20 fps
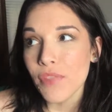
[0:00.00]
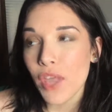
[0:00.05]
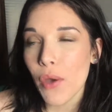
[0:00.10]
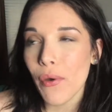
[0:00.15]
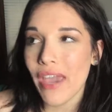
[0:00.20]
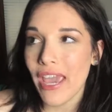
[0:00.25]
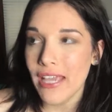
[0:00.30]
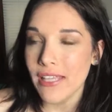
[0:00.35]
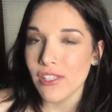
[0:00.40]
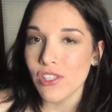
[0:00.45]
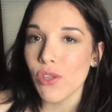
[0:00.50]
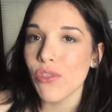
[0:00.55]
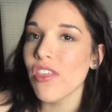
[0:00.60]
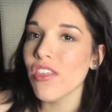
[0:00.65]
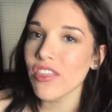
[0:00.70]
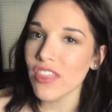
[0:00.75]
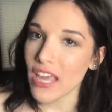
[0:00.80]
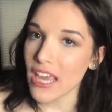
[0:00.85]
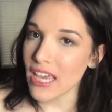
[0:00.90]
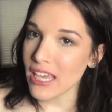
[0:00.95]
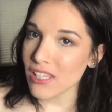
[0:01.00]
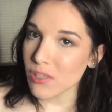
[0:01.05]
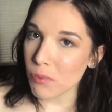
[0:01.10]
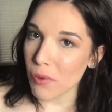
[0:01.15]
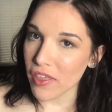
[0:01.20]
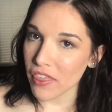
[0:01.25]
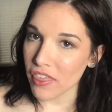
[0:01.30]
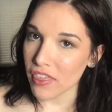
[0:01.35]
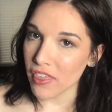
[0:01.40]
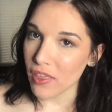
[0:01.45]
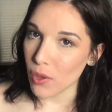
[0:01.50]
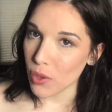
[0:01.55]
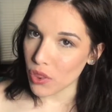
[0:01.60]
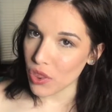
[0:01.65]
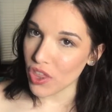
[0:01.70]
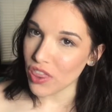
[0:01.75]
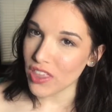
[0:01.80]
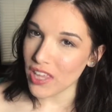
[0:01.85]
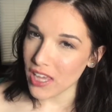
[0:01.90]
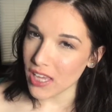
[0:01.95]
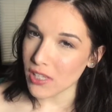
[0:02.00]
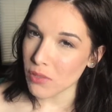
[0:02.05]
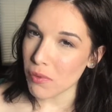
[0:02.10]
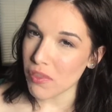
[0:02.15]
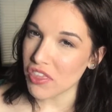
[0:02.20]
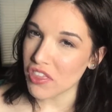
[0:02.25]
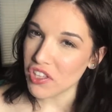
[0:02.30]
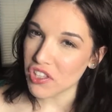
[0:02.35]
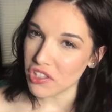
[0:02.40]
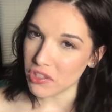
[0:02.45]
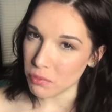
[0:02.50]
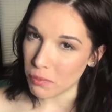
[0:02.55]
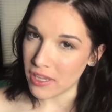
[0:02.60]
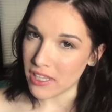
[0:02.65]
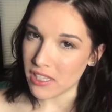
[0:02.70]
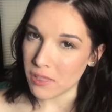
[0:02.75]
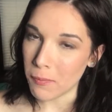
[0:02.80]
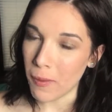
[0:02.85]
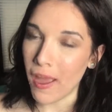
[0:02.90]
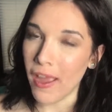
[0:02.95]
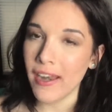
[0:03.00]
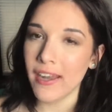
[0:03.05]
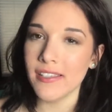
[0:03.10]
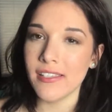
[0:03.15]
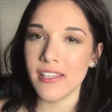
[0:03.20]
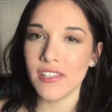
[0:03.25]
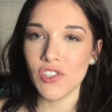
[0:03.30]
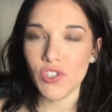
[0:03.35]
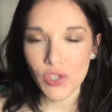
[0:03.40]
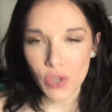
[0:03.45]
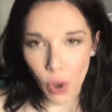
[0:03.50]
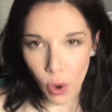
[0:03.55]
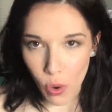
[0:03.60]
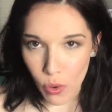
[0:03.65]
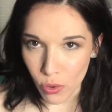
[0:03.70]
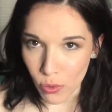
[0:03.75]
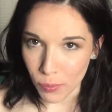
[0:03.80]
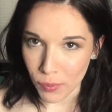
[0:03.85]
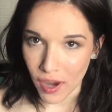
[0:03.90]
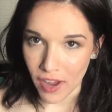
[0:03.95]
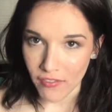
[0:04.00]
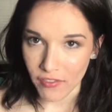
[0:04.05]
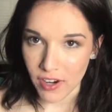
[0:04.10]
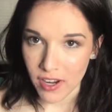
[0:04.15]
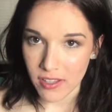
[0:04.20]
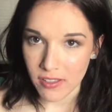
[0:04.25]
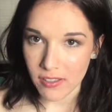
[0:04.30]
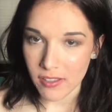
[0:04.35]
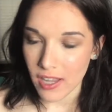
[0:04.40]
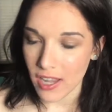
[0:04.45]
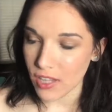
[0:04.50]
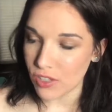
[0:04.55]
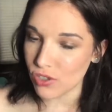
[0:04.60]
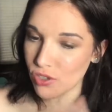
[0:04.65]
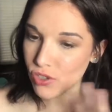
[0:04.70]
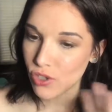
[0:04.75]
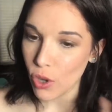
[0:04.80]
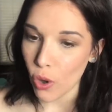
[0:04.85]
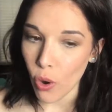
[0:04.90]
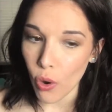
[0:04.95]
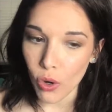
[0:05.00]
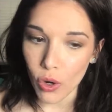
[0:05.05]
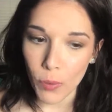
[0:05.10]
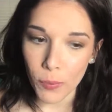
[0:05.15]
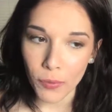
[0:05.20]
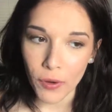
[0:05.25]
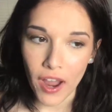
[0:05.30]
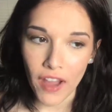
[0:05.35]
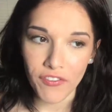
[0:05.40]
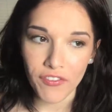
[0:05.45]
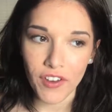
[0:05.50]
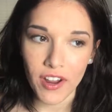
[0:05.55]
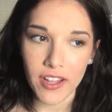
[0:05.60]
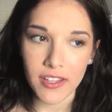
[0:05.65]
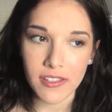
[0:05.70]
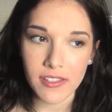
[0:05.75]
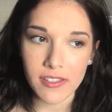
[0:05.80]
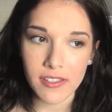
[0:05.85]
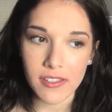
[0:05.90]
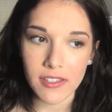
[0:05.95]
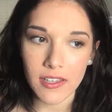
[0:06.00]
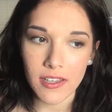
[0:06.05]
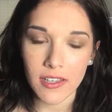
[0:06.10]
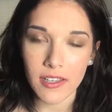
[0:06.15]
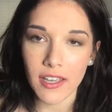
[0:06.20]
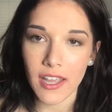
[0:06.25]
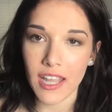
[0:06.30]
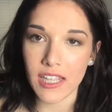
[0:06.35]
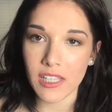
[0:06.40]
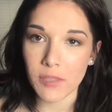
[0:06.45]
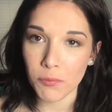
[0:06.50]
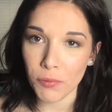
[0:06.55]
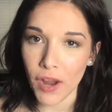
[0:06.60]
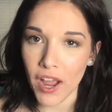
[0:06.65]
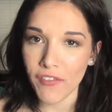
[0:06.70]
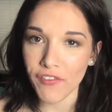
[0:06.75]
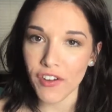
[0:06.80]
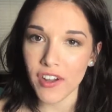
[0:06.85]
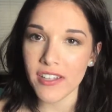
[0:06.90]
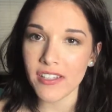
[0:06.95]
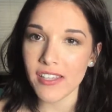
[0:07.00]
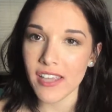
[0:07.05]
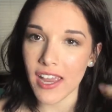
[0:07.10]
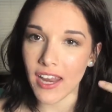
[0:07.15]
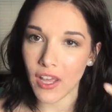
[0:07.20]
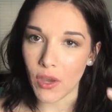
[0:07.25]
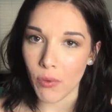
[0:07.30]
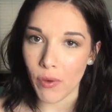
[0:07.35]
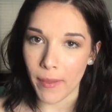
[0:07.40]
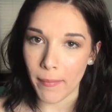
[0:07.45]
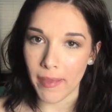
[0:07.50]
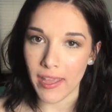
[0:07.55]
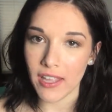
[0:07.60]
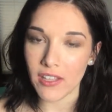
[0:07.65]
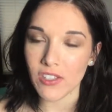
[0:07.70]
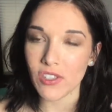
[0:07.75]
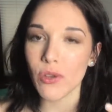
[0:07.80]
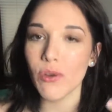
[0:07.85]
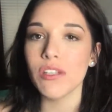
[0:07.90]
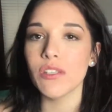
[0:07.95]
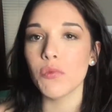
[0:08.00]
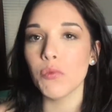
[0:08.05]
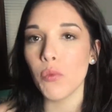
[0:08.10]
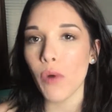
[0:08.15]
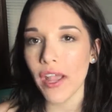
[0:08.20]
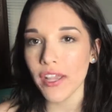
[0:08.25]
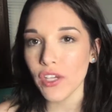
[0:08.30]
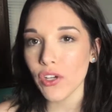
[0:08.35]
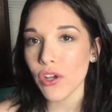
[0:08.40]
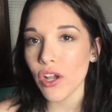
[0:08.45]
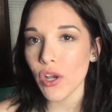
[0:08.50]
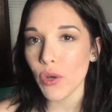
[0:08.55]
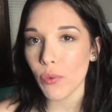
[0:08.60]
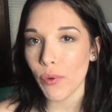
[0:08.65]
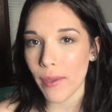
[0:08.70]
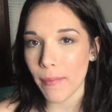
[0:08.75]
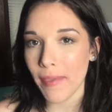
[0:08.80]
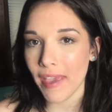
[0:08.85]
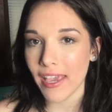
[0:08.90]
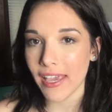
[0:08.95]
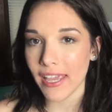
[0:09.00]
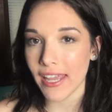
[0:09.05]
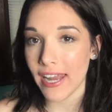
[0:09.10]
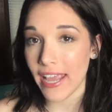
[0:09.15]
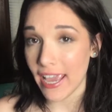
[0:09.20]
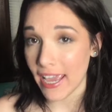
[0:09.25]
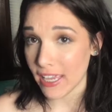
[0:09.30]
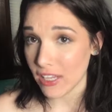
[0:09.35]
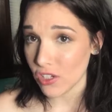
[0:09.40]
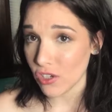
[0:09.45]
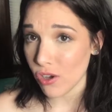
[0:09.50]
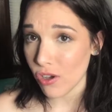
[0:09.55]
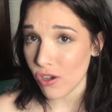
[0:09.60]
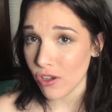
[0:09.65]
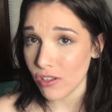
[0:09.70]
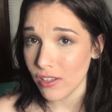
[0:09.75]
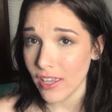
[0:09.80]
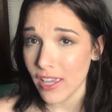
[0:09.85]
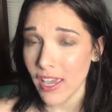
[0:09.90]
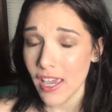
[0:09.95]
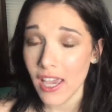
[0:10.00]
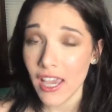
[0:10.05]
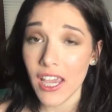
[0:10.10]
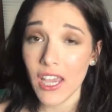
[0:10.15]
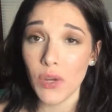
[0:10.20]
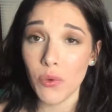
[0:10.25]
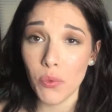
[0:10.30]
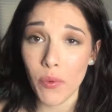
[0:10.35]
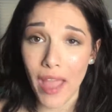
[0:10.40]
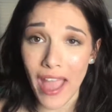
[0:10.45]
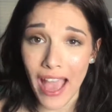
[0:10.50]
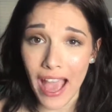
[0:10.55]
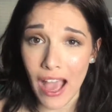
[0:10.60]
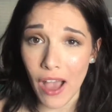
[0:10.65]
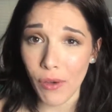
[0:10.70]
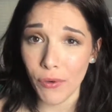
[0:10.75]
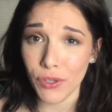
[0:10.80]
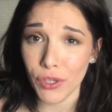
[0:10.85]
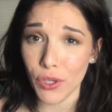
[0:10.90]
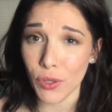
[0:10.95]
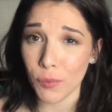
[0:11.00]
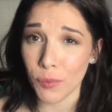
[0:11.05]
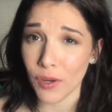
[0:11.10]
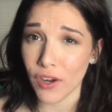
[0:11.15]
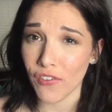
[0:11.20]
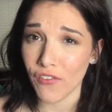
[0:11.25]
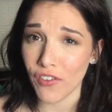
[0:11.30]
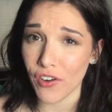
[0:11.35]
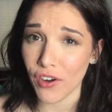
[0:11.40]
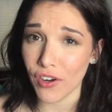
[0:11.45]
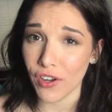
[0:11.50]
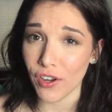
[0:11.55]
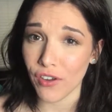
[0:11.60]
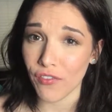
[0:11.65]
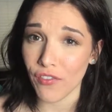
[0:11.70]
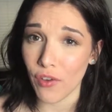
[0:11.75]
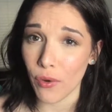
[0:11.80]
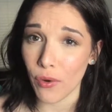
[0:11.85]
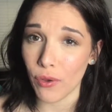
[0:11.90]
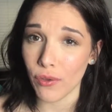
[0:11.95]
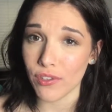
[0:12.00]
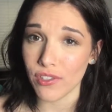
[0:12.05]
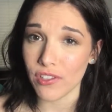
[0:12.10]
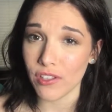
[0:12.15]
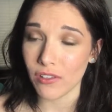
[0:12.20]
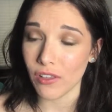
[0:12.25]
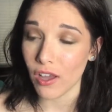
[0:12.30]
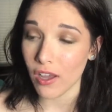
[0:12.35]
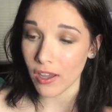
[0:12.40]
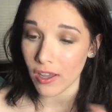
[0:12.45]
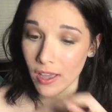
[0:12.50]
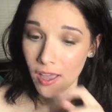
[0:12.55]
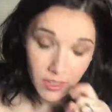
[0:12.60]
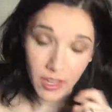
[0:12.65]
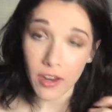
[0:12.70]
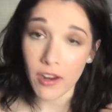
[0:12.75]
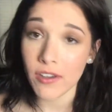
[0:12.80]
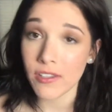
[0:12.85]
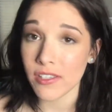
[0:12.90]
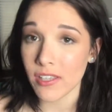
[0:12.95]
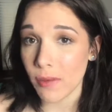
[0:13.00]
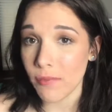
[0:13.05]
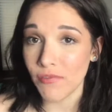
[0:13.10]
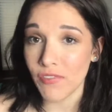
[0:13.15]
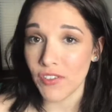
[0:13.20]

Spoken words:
Okay, so the thing is with the sweet spot is it's total preference. It's total preference, it's preference and equipment. So it's what your equipment can handle and how you prefer your photos to look. There are some